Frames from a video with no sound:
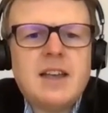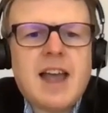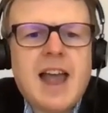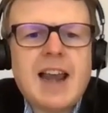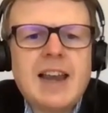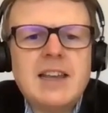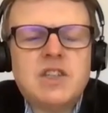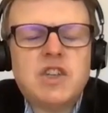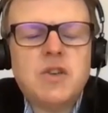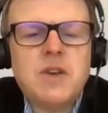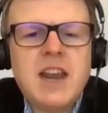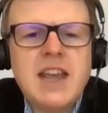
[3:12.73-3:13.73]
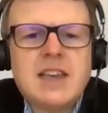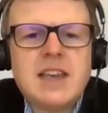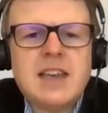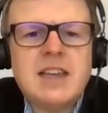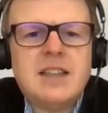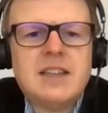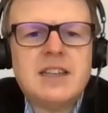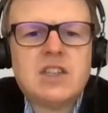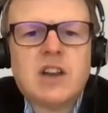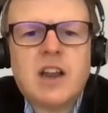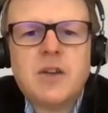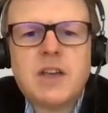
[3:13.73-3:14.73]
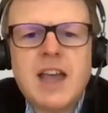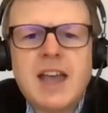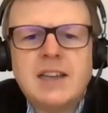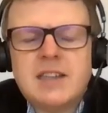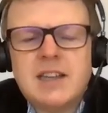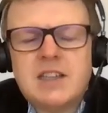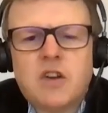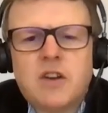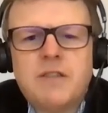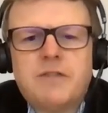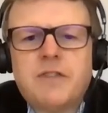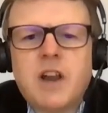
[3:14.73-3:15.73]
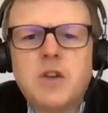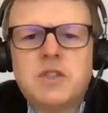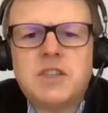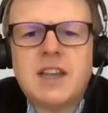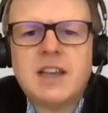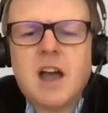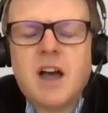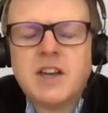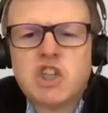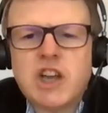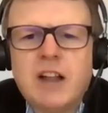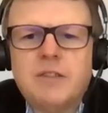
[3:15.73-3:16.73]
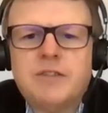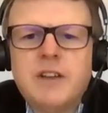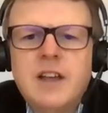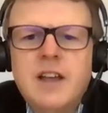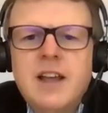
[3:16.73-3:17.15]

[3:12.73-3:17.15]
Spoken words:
Halle is unique in that it's located on a floating ice shelf.